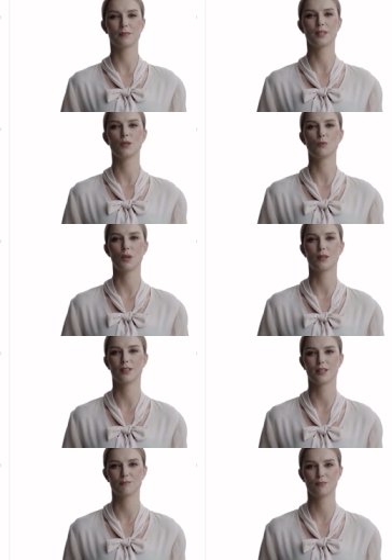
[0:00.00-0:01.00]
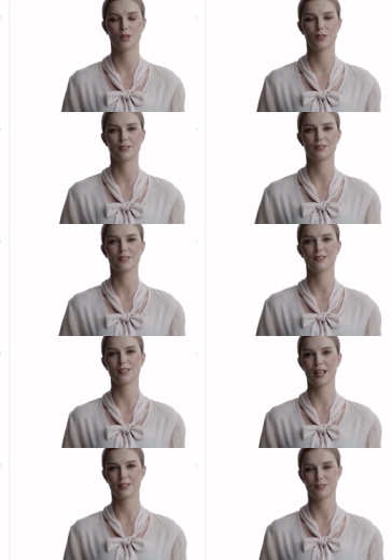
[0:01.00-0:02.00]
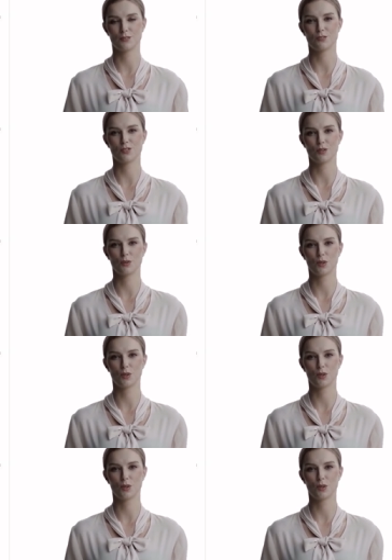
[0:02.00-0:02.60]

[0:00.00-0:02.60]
The equality of variances test showed